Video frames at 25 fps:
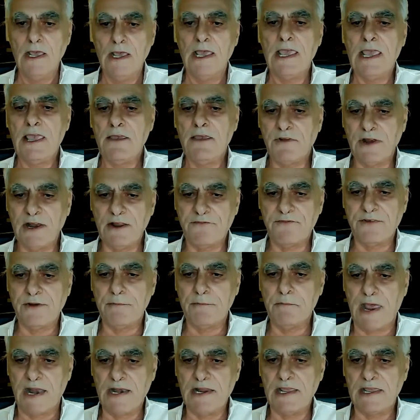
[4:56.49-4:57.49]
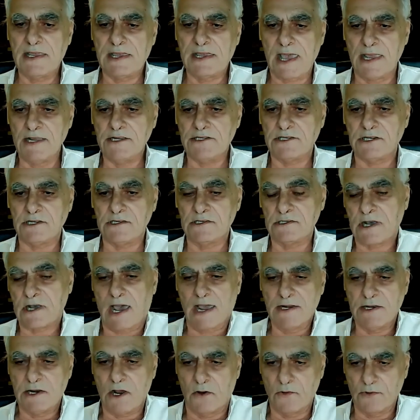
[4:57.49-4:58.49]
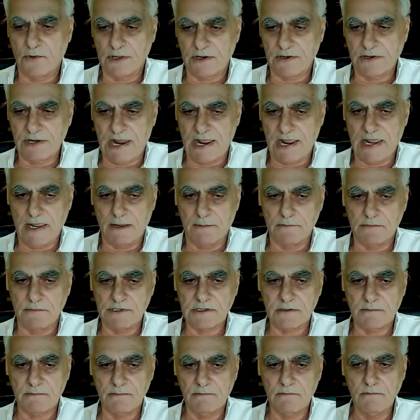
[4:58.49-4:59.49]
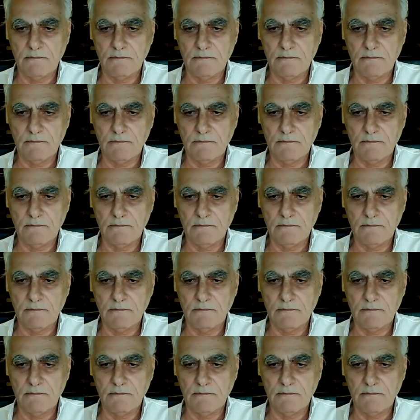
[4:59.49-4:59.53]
even if in many cases I know their names.